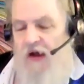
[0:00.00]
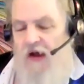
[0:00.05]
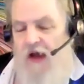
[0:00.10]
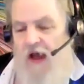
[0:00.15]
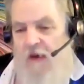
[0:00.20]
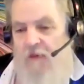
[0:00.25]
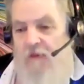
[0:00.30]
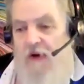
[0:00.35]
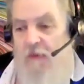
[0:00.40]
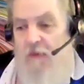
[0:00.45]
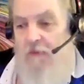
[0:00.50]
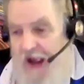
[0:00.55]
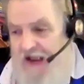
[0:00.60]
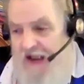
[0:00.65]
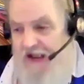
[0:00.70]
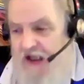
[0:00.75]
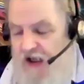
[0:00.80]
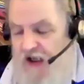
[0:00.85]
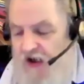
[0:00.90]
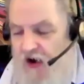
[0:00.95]

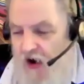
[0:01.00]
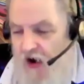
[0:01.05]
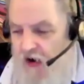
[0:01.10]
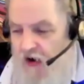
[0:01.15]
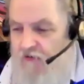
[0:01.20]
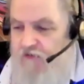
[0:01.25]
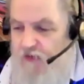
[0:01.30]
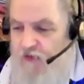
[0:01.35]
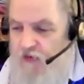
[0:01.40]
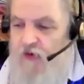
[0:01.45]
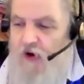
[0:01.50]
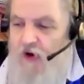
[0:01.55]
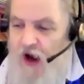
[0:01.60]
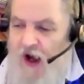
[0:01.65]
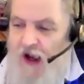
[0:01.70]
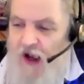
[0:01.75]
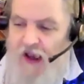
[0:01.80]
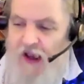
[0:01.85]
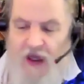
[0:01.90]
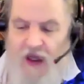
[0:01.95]
emblematic of who
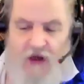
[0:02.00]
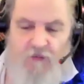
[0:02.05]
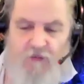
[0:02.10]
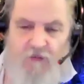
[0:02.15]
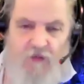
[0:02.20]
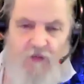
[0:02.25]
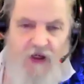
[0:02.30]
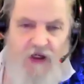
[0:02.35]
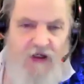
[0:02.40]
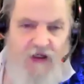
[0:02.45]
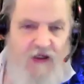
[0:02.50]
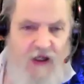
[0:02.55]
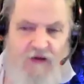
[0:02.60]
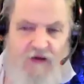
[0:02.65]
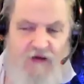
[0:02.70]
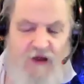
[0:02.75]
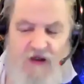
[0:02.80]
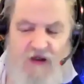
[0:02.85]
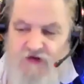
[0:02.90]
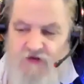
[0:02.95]
I am. Like
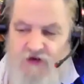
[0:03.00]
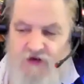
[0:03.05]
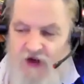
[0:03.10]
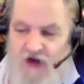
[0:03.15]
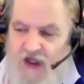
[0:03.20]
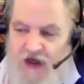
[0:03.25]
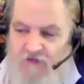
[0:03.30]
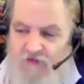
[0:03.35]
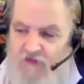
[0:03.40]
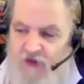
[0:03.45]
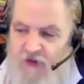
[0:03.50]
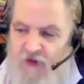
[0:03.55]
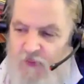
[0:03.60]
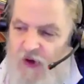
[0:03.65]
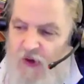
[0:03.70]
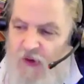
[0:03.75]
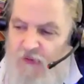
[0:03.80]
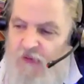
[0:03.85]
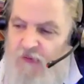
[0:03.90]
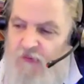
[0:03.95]
nothing is really ever a
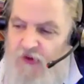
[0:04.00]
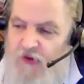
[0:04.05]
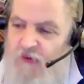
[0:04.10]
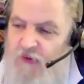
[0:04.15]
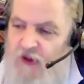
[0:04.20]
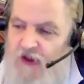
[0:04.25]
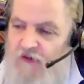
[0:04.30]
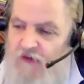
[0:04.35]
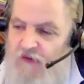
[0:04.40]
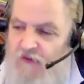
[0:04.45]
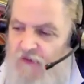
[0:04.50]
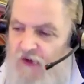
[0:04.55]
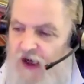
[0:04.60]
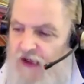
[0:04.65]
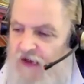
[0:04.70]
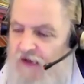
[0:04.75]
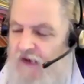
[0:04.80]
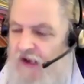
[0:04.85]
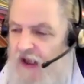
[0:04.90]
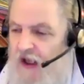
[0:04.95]
problem to me.
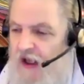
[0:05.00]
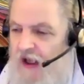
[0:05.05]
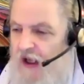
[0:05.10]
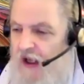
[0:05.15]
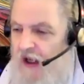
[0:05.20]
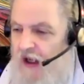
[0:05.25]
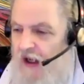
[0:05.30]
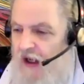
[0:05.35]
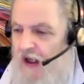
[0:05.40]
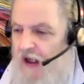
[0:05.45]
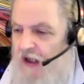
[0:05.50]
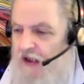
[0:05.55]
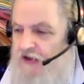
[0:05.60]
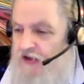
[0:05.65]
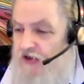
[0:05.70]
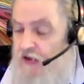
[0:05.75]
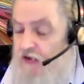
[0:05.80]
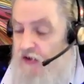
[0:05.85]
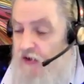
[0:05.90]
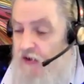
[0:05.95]
Right.
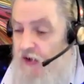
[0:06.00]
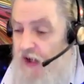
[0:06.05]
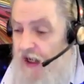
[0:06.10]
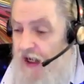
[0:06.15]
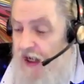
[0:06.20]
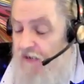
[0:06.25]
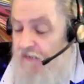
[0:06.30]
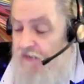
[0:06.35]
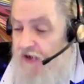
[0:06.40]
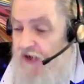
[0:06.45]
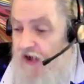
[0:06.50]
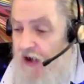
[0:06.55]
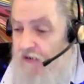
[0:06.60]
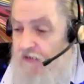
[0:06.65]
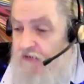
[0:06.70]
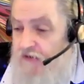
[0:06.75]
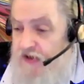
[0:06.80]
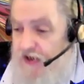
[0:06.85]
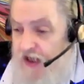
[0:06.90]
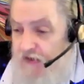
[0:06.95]
So you
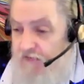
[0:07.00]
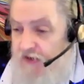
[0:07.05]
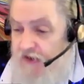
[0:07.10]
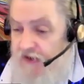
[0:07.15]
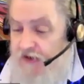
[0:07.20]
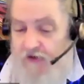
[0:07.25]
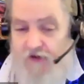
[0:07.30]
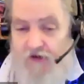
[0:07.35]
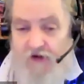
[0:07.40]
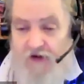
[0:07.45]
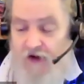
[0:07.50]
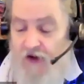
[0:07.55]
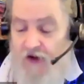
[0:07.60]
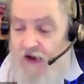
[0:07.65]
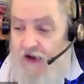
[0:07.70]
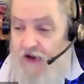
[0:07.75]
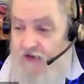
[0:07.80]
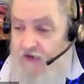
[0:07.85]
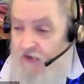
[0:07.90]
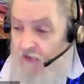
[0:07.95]
1107.
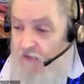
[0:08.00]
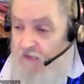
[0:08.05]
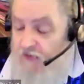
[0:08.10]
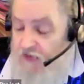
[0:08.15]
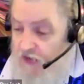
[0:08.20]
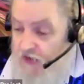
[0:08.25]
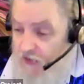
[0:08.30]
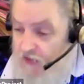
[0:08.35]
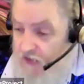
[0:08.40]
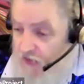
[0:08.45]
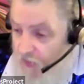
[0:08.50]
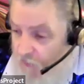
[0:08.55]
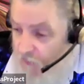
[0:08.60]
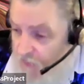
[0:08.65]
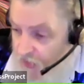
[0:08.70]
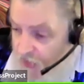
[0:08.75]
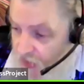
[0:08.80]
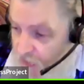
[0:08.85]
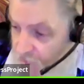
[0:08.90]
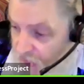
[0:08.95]
So your
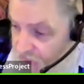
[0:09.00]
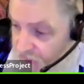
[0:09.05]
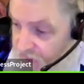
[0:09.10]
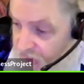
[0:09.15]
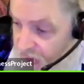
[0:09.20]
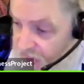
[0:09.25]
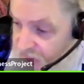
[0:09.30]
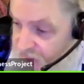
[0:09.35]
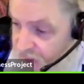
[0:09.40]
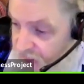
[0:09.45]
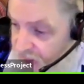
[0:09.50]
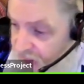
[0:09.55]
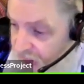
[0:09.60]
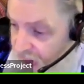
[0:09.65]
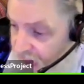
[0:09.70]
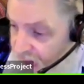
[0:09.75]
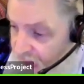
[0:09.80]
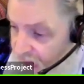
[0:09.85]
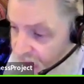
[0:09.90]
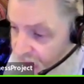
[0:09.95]
birthday is in
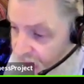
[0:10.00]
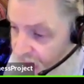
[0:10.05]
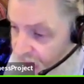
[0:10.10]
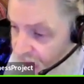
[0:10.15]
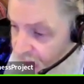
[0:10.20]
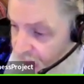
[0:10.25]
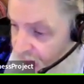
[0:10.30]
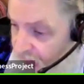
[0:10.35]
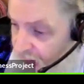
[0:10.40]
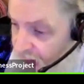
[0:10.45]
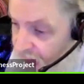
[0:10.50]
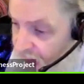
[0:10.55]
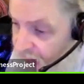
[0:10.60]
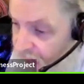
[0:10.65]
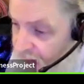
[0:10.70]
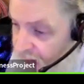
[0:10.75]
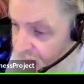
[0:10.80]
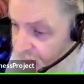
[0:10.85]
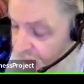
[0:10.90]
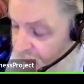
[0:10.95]
like
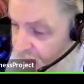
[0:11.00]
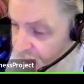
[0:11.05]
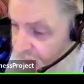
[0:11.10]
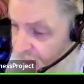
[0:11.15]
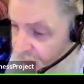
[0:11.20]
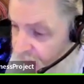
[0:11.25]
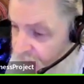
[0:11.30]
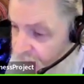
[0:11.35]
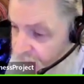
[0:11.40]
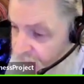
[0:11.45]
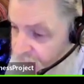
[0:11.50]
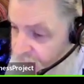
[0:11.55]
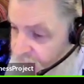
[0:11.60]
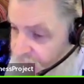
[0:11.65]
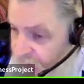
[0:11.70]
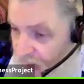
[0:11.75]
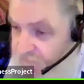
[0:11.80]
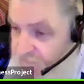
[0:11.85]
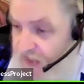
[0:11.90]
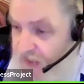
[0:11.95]
in
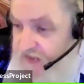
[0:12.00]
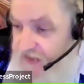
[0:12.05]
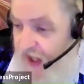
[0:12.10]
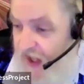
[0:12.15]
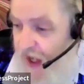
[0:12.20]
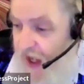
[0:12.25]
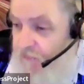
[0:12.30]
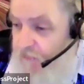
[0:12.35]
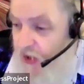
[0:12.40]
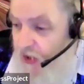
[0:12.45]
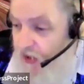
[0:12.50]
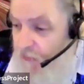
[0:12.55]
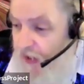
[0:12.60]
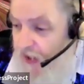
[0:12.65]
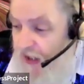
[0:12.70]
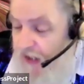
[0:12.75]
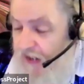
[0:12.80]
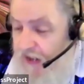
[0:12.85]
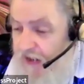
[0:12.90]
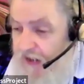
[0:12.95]
5 days time,
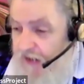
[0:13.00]
Norma?